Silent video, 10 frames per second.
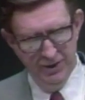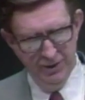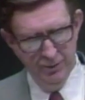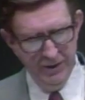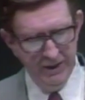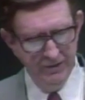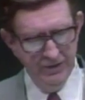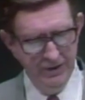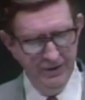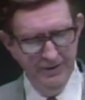You may have
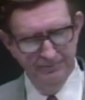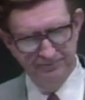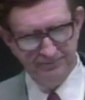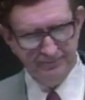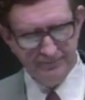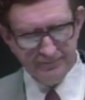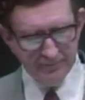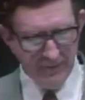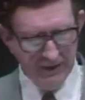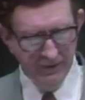heard
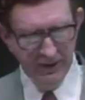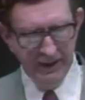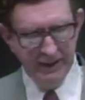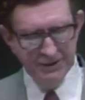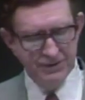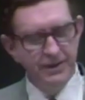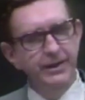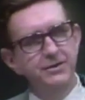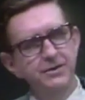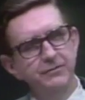the last
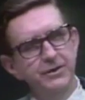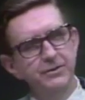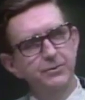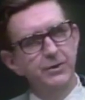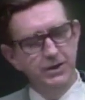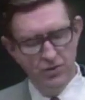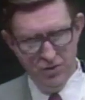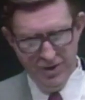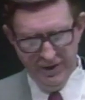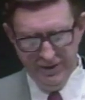interview
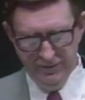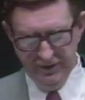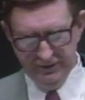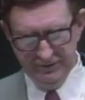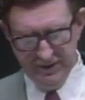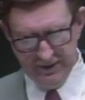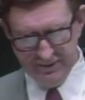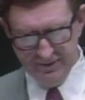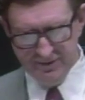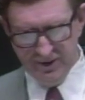recorded with
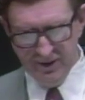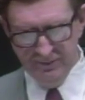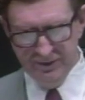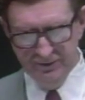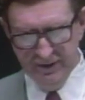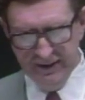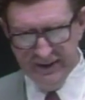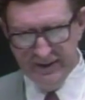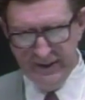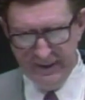Dr. Tom
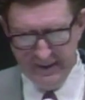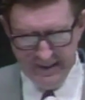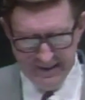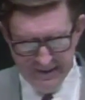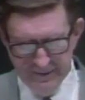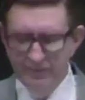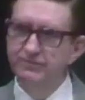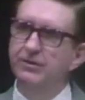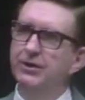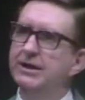Dooley
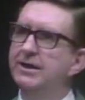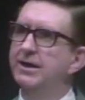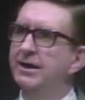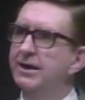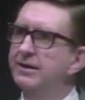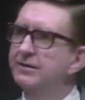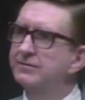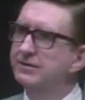before he died of